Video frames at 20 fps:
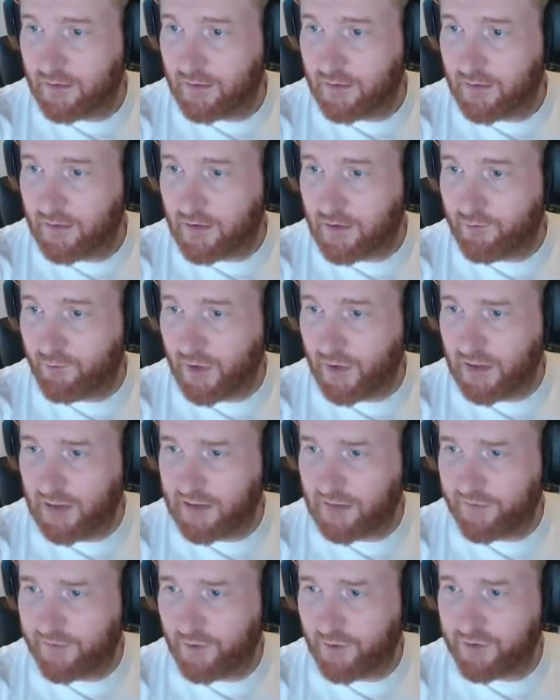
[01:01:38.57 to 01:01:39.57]
Really? I
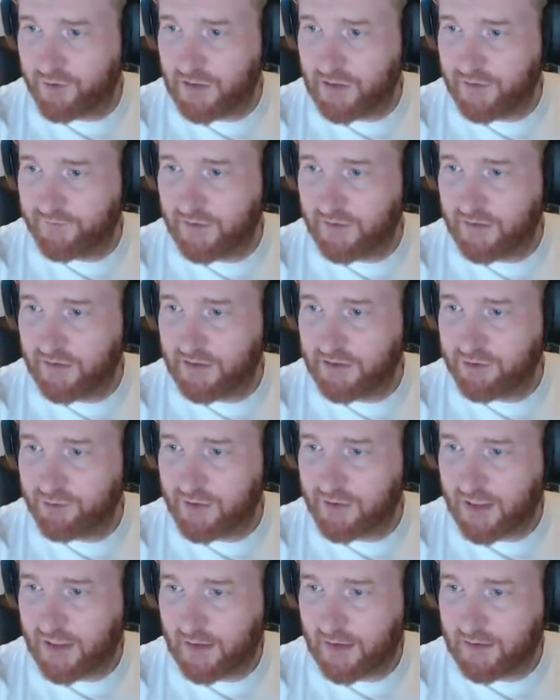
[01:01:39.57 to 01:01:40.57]
thought you lived in the
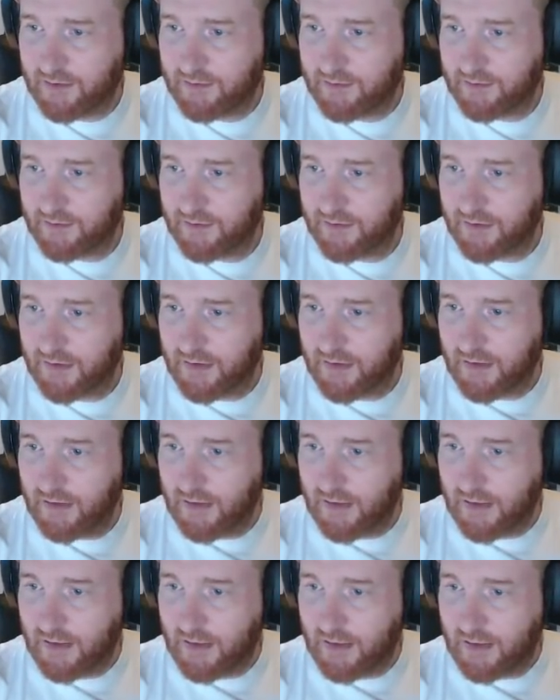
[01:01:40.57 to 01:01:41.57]
UK.
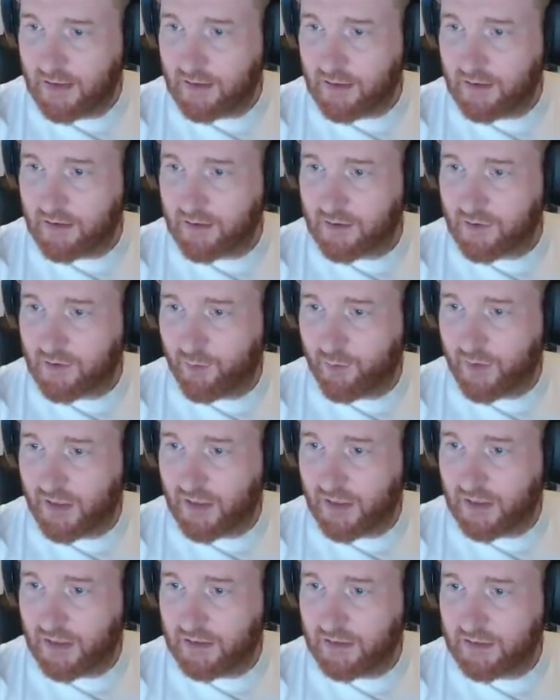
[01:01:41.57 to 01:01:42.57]

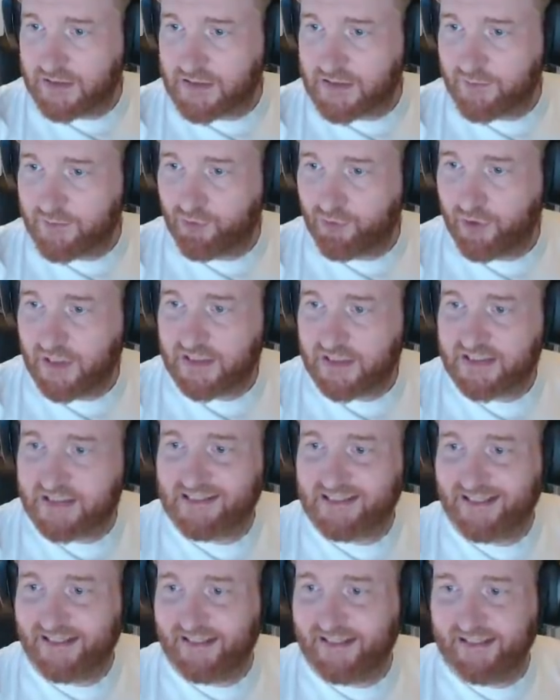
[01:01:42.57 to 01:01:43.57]
Copenhagen is a pretty
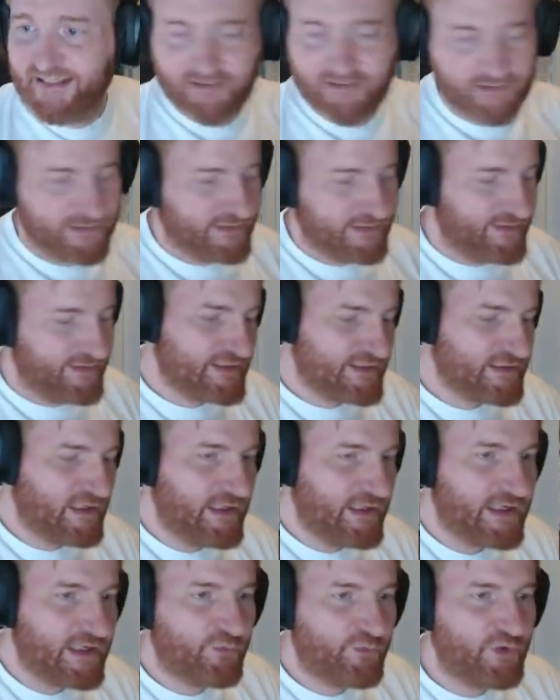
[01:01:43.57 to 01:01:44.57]
city. There's a lot
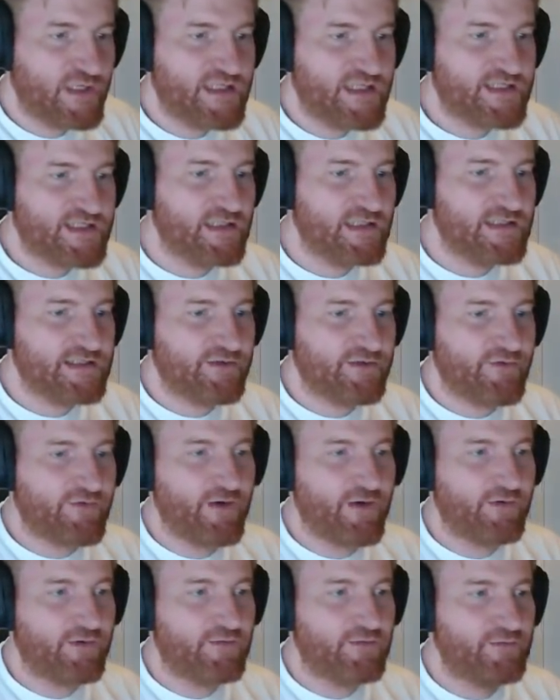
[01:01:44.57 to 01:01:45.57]
of pretty cities
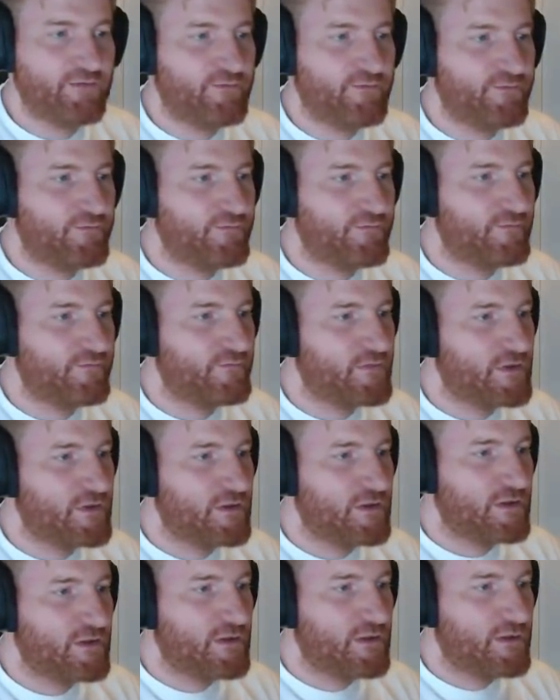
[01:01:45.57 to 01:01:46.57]
around.
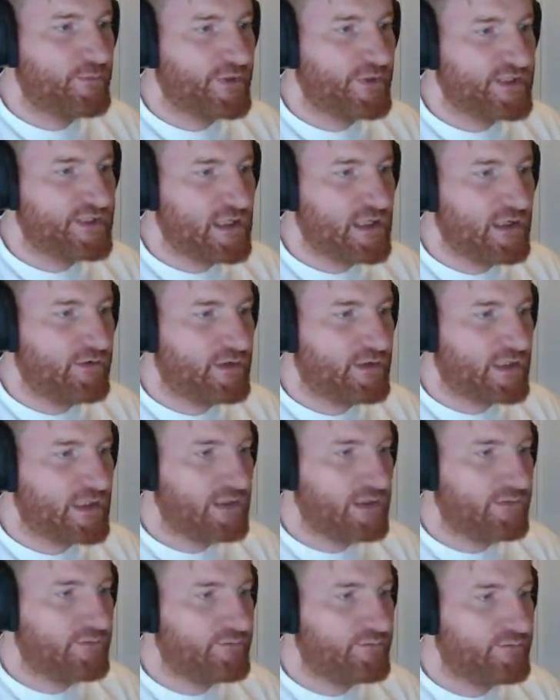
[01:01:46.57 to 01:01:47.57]
But yeah, okay.
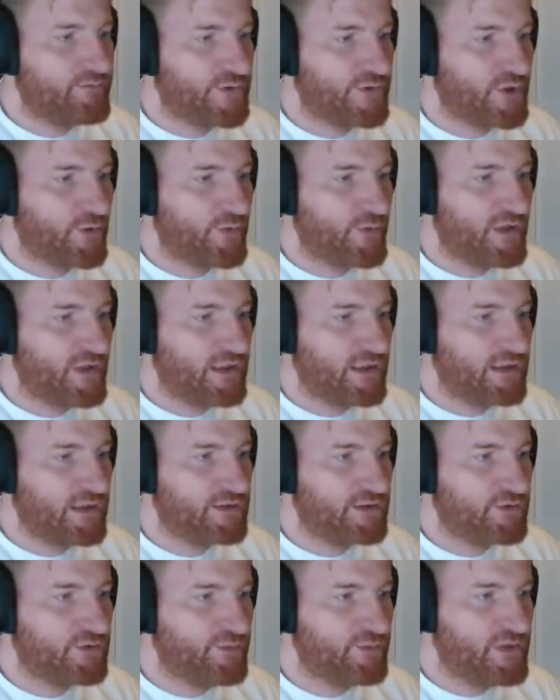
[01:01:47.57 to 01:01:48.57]
Copenhagen
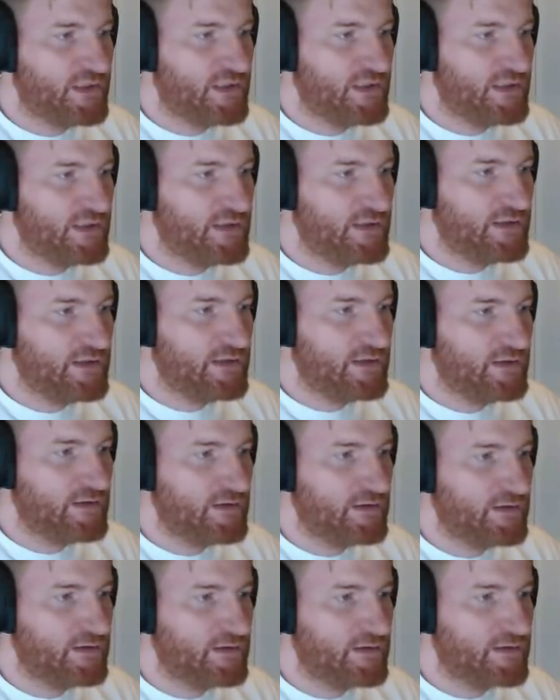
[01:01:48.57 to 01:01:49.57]
could be
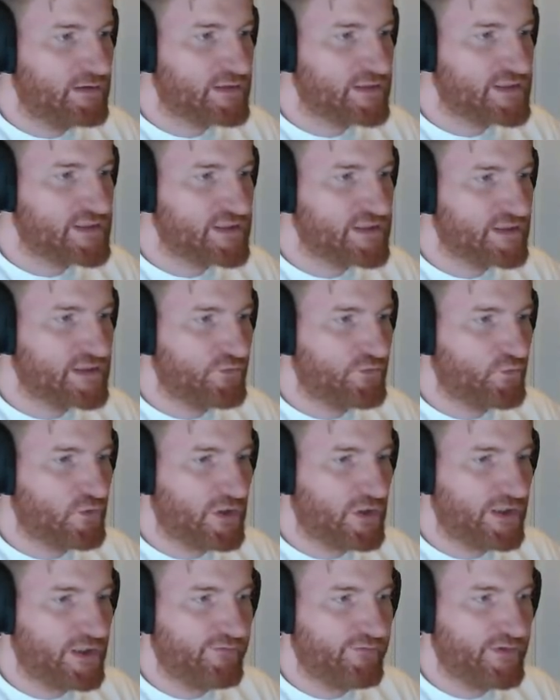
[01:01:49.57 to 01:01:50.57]
considered one
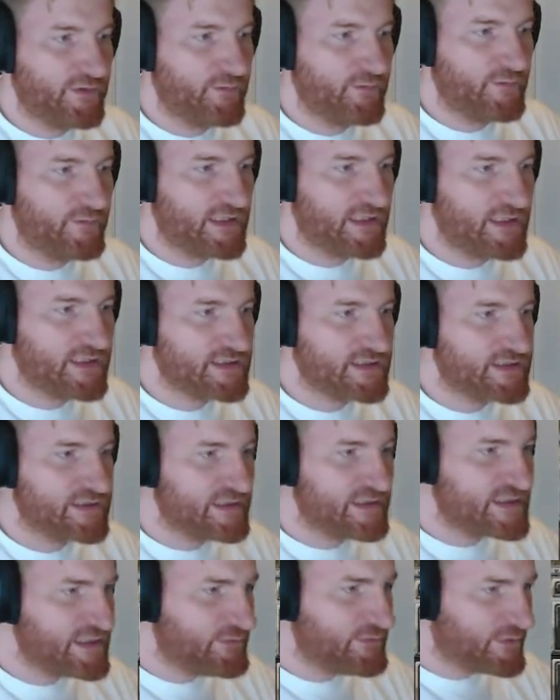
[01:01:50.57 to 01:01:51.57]
of them, I guess. Let's
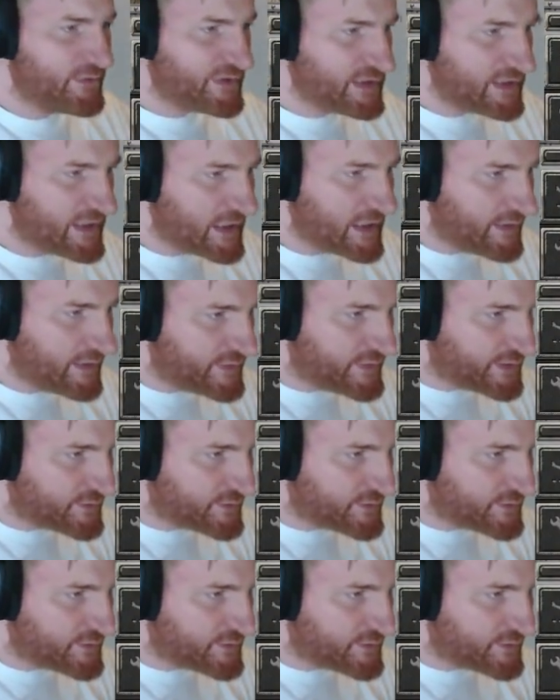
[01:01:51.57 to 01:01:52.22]
see what they have here.